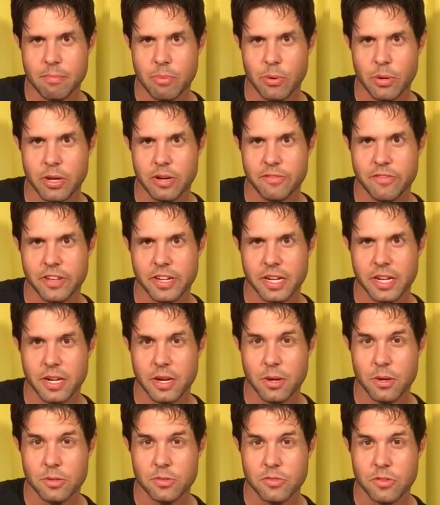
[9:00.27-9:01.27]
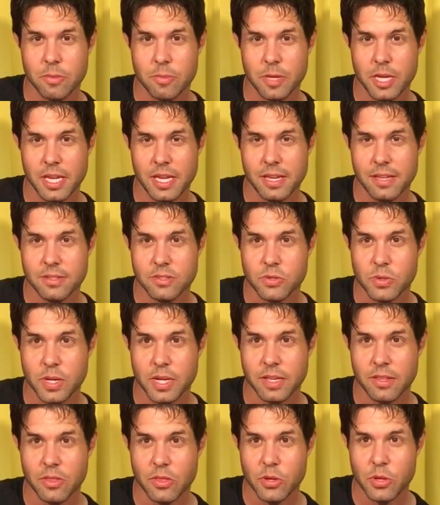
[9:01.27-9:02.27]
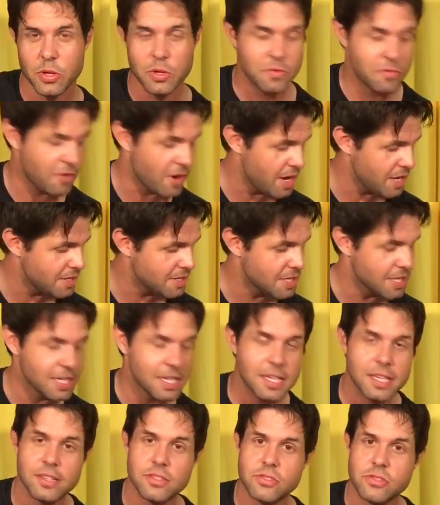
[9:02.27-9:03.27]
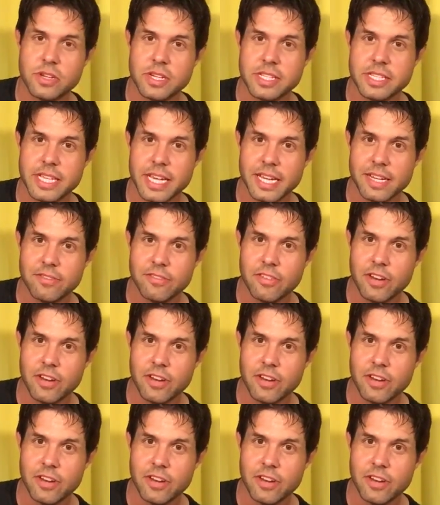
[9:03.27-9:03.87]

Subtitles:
Pointer finger goes from E string 3rd fret to E string 2nd